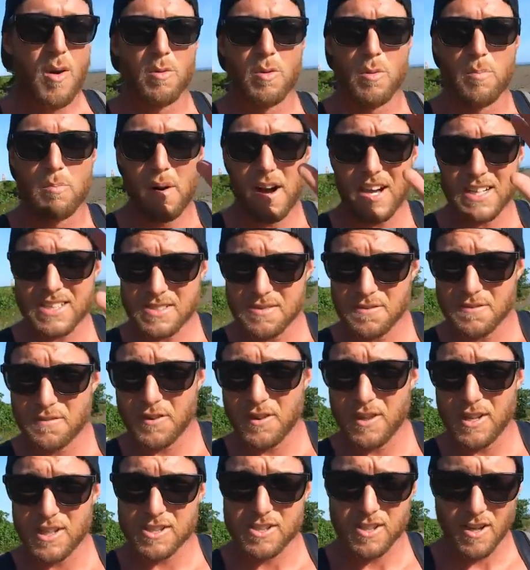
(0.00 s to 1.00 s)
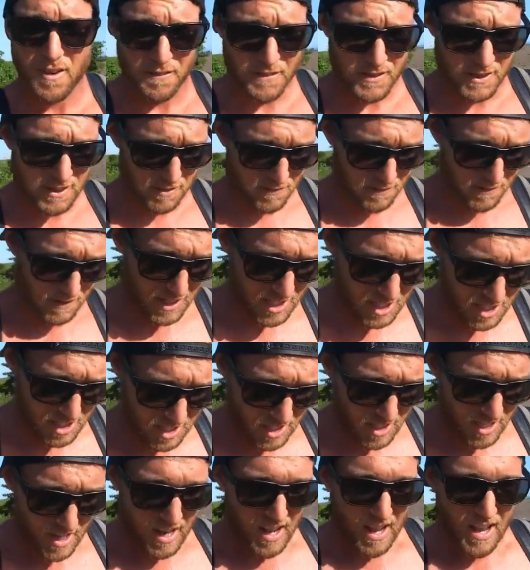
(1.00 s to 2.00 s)
we'll bust some fillets off this
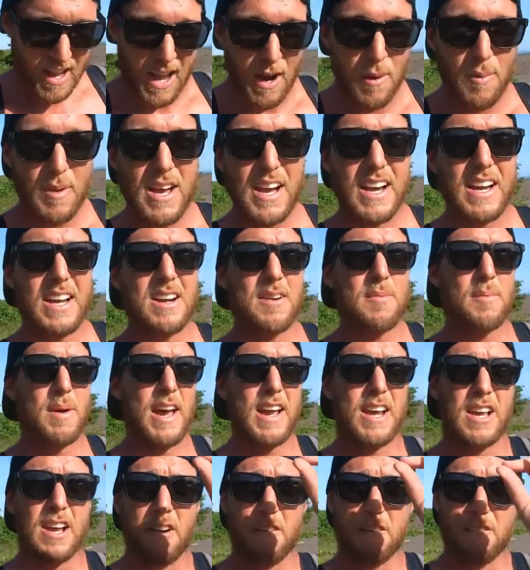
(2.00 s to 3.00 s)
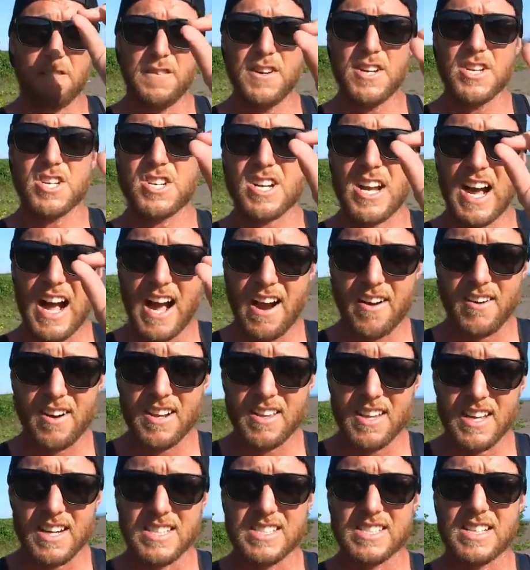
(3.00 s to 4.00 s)
fish and we are gonna make a fish
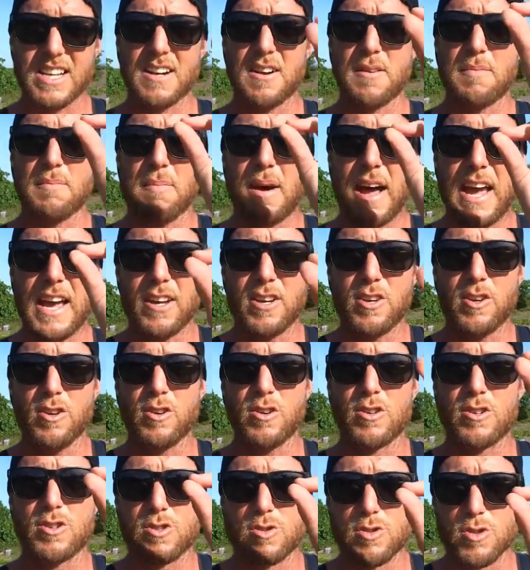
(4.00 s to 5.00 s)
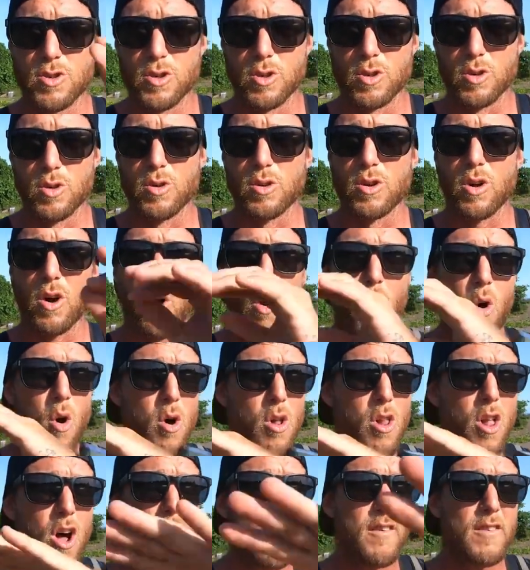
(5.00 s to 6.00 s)
curry that is gonna make you drool
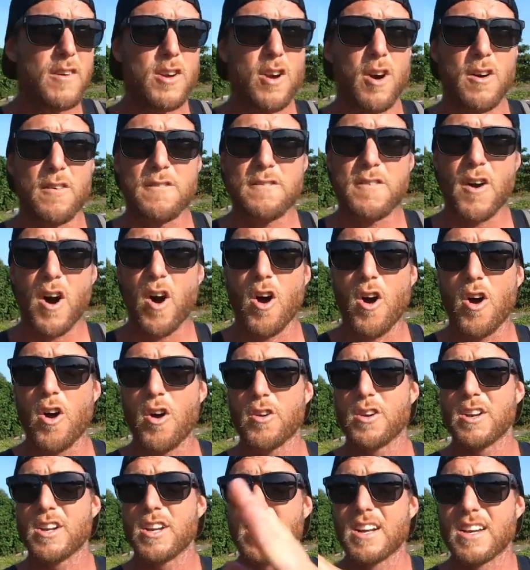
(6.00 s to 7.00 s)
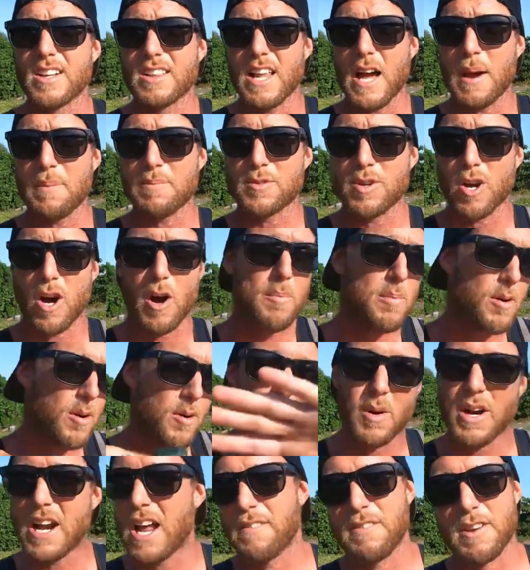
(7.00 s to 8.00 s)
all over your phone, laptop,
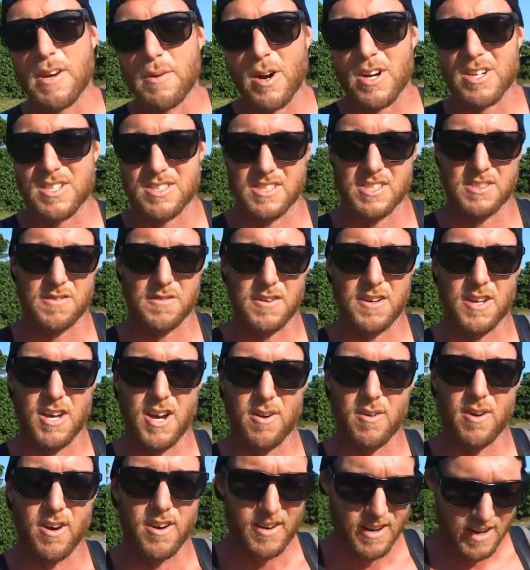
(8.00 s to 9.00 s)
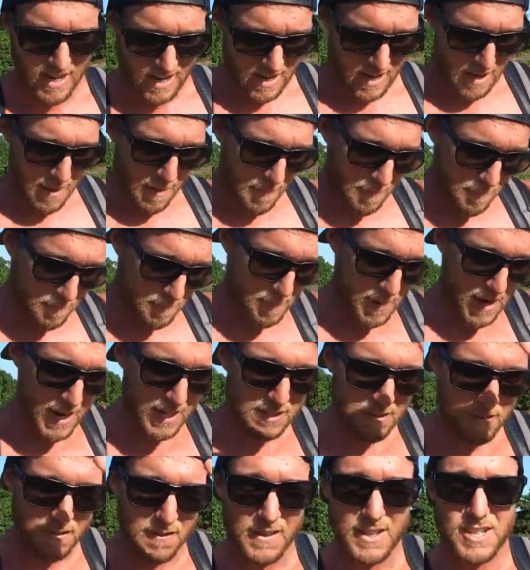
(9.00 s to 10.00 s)
whatever you're watching this video on.
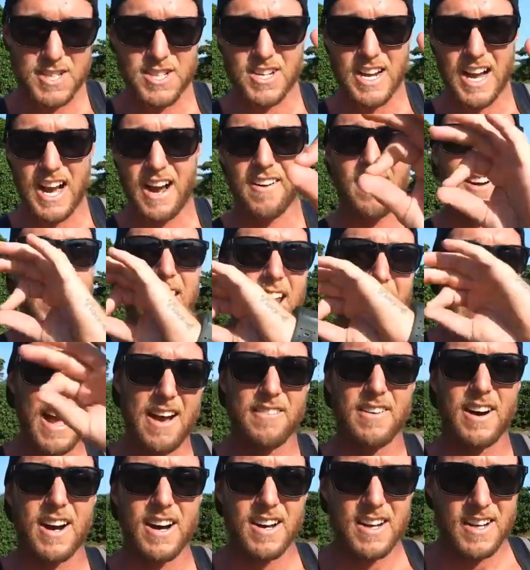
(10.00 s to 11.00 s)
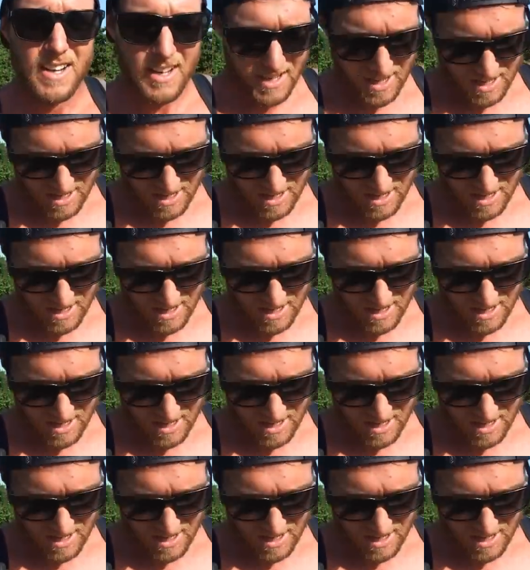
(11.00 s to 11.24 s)
Best fish curry ever.